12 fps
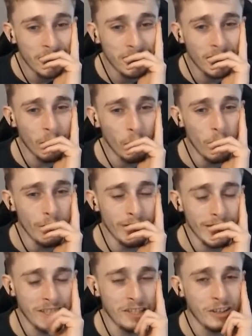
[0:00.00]
See, I wonder if
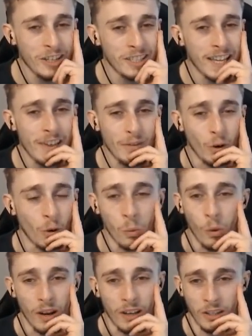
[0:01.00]
he's actually trying to save it or
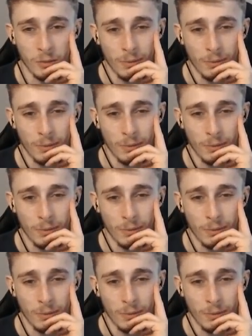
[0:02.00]
what. It's just